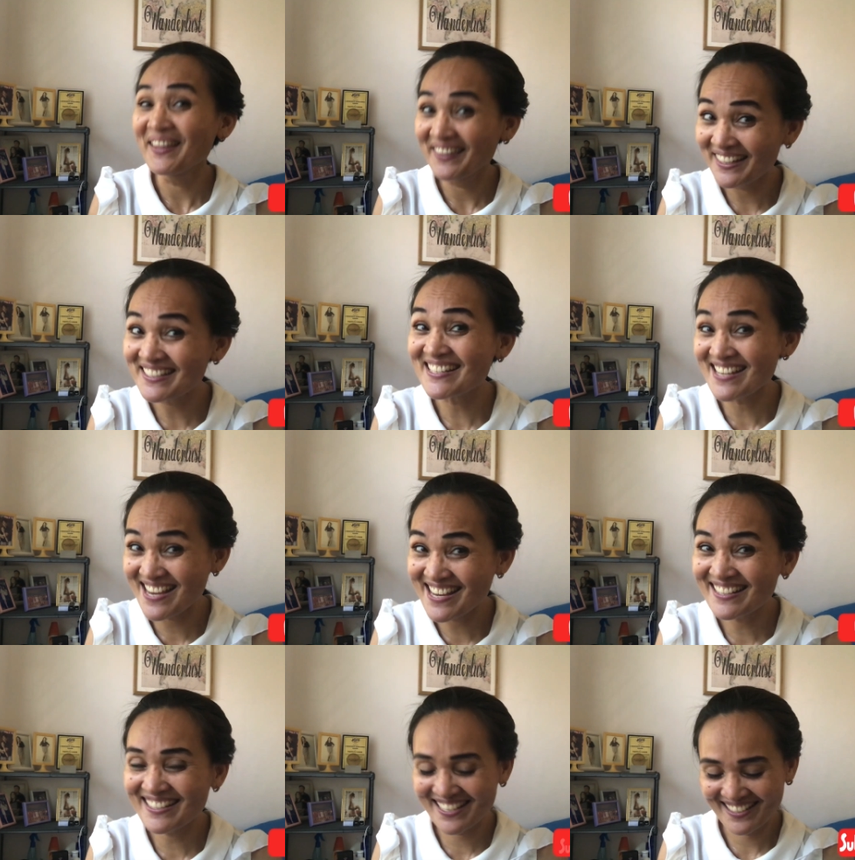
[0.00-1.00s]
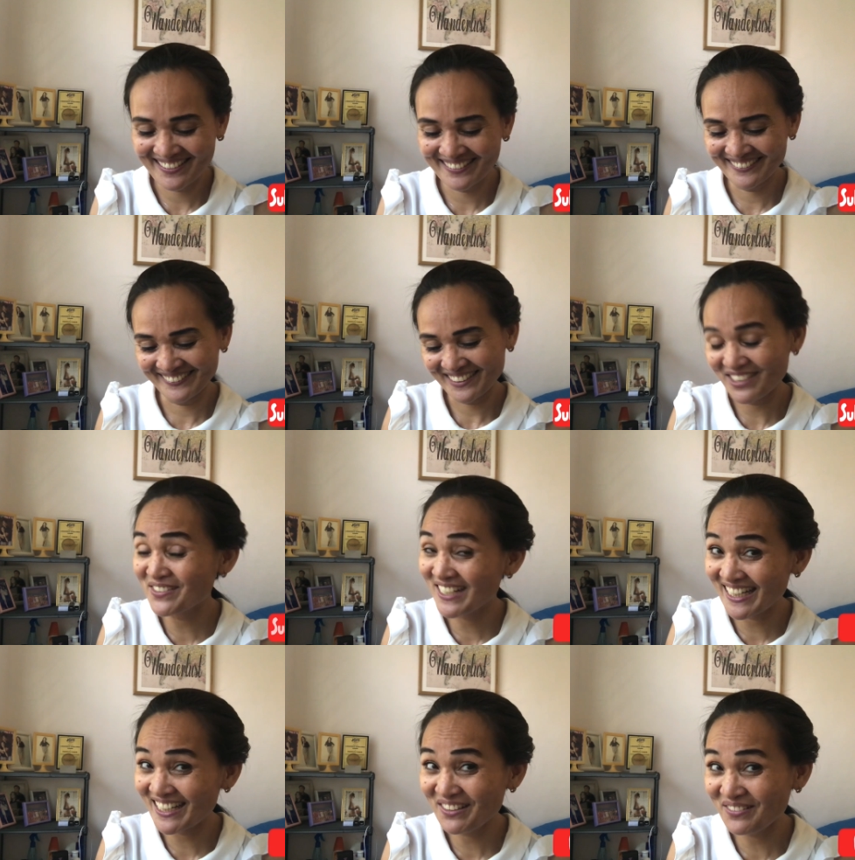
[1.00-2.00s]
Let's eat. You want
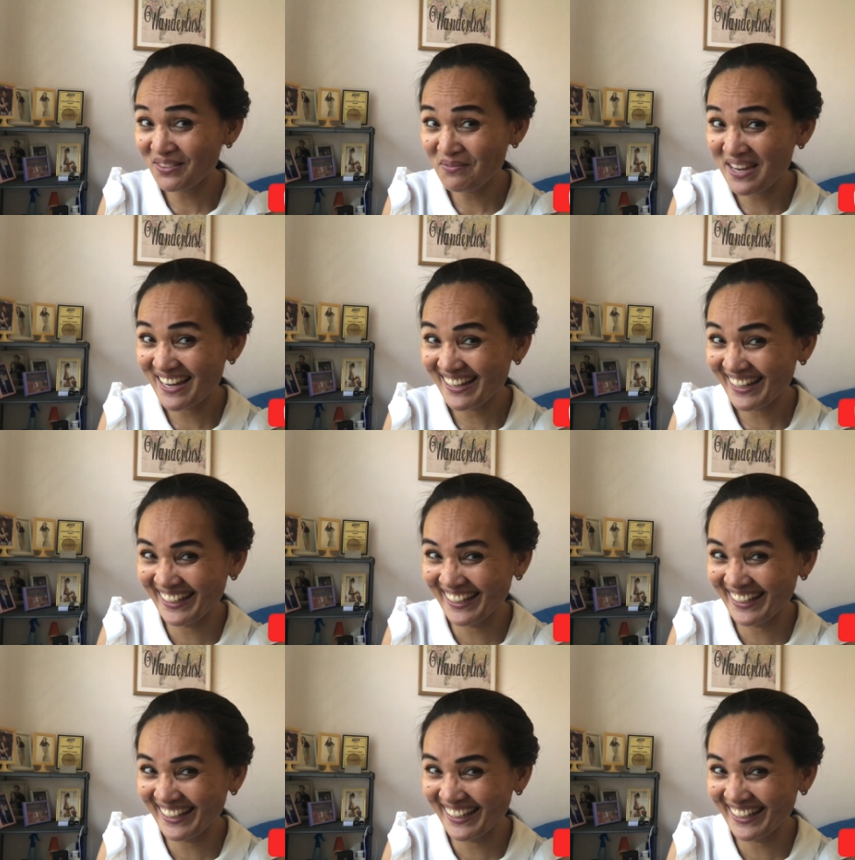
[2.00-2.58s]
to eat with me?